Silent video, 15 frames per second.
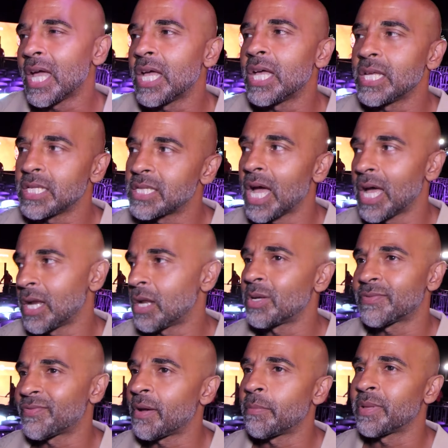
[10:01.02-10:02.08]
Is I know
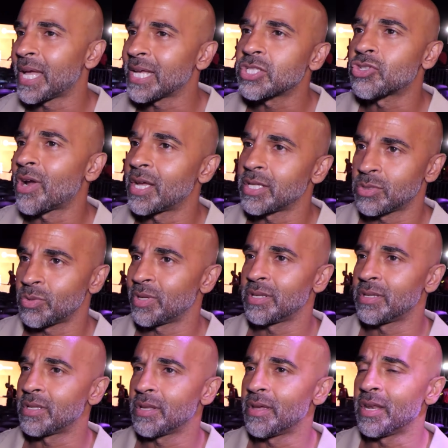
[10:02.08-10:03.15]
his family has tried to
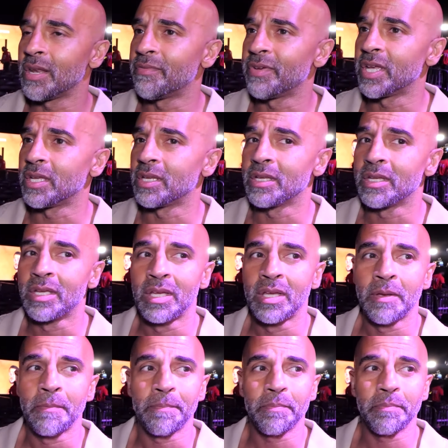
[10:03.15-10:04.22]
in, intervene,
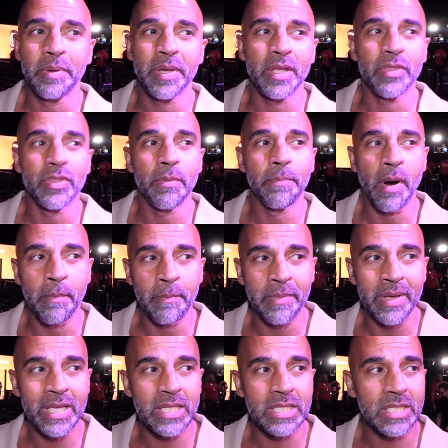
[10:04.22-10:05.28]
but the problem
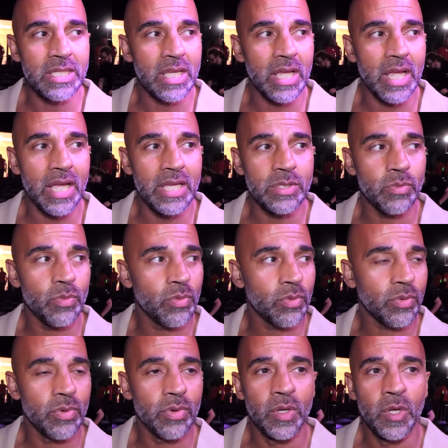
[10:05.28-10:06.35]
is, is
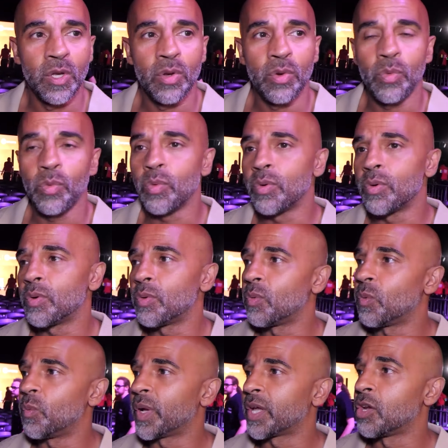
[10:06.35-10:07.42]

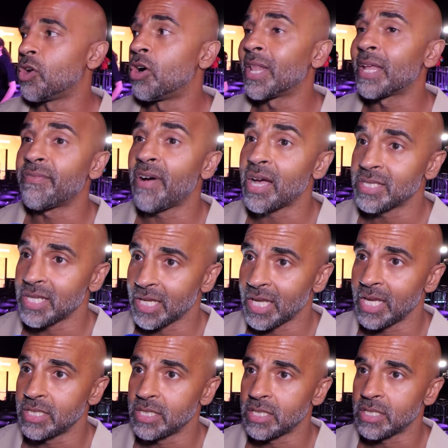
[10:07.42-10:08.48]
we can all advise our
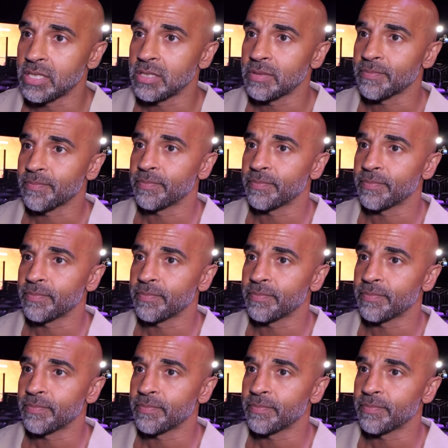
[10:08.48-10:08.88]
kids.